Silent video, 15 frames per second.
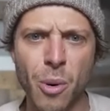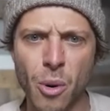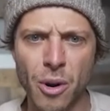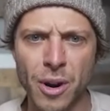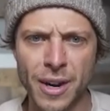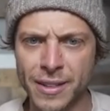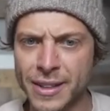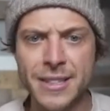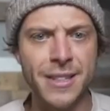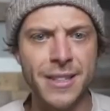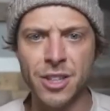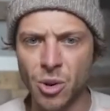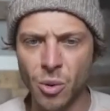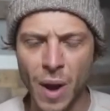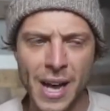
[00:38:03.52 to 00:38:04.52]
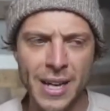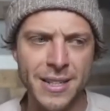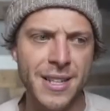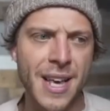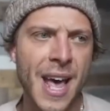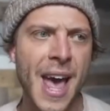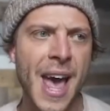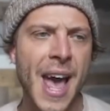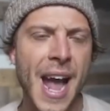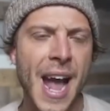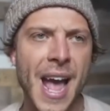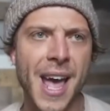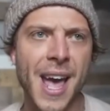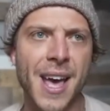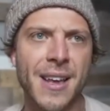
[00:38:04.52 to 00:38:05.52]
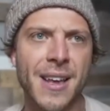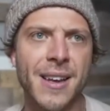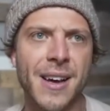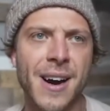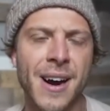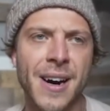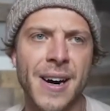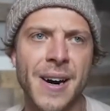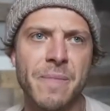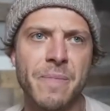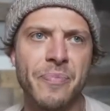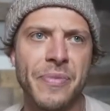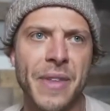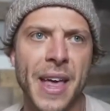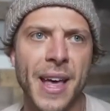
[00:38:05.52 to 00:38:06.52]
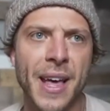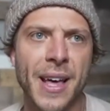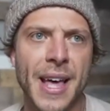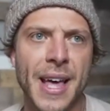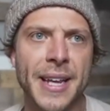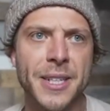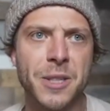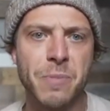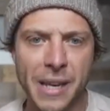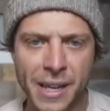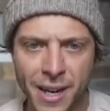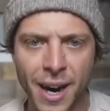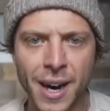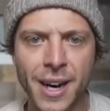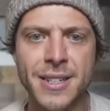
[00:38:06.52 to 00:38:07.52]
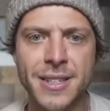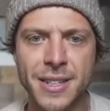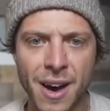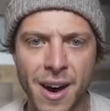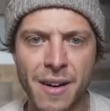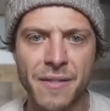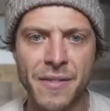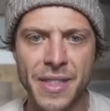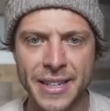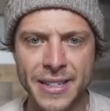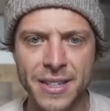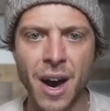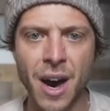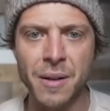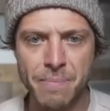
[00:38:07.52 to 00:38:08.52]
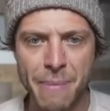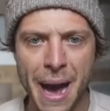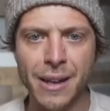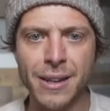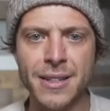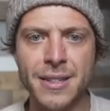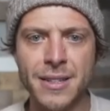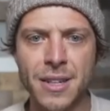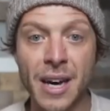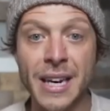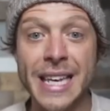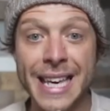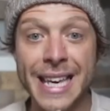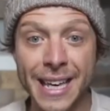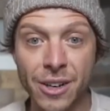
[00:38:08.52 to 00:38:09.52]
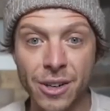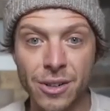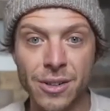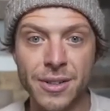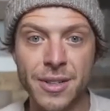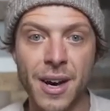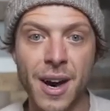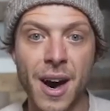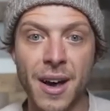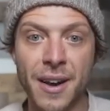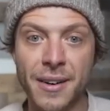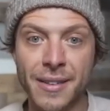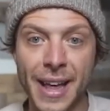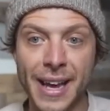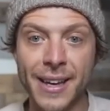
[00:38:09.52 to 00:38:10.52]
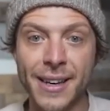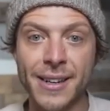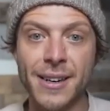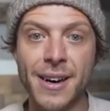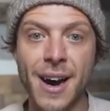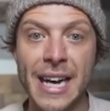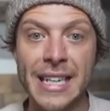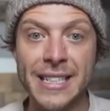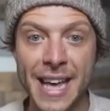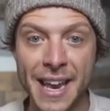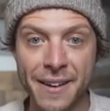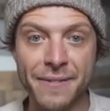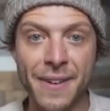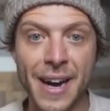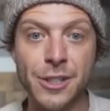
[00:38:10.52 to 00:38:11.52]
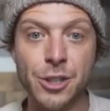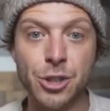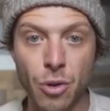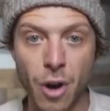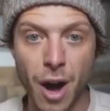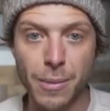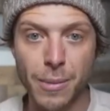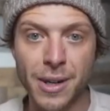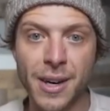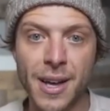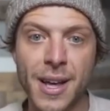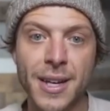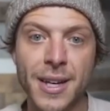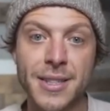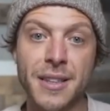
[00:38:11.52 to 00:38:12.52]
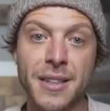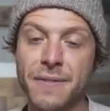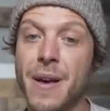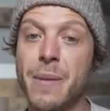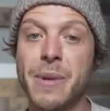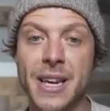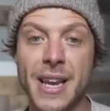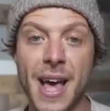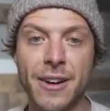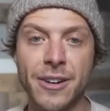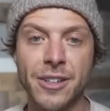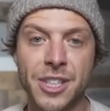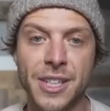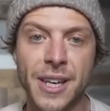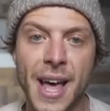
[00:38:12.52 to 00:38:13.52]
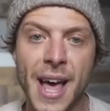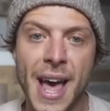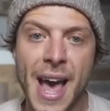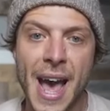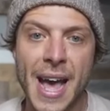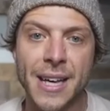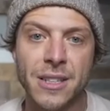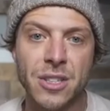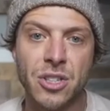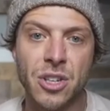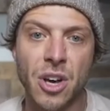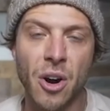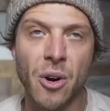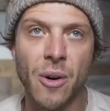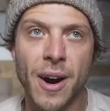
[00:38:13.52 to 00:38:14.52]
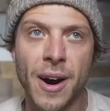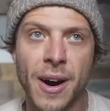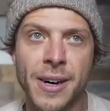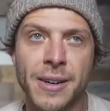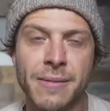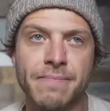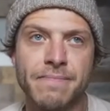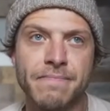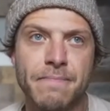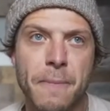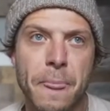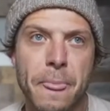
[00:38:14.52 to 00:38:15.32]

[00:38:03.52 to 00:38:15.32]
porn, at least in the US. And um, it is because of this unbalanced, unhealed, unlike identified trauma to the feminine energy. And so, um,